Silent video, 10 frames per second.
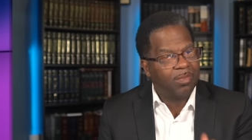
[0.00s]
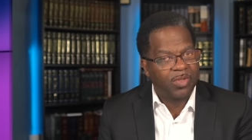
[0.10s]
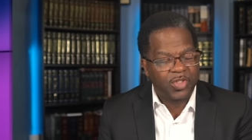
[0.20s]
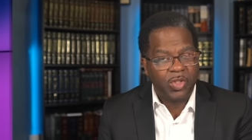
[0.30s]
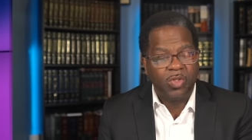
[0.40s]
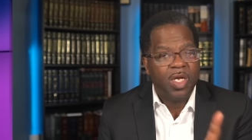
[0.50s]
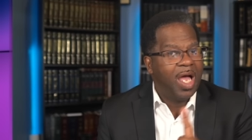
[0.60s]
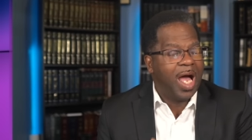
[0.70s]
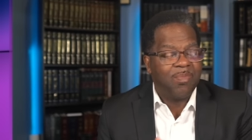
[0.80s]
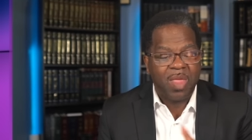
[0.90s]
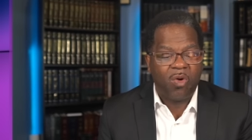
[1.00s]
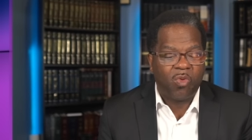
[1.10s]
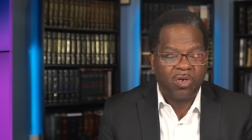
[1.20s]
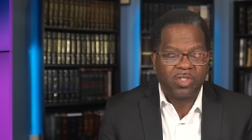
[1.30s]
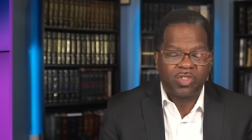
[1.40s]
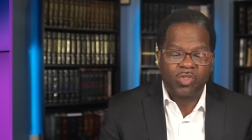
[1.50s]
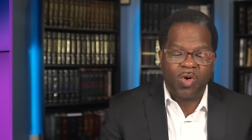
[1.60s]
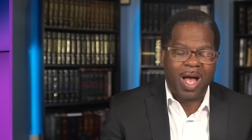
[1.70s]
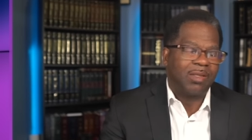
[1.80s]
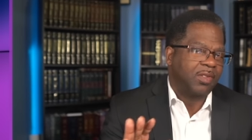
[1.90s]
Number two, I'm not worthy to
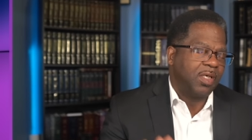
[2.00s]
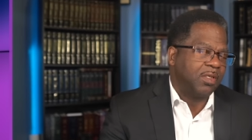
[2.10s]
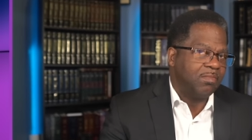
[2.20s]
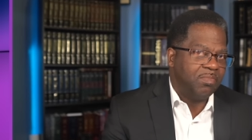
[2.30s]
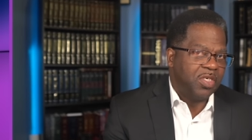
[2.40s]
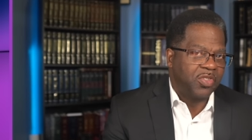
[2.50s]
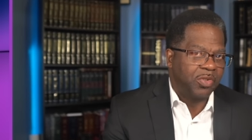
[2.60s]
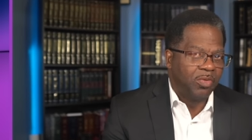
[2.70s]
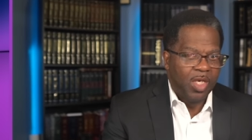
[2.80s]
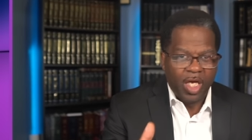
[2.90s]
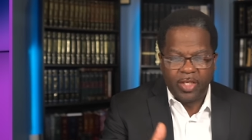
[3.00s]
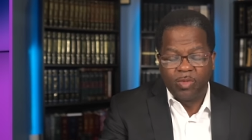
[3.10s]
go out there to meet you.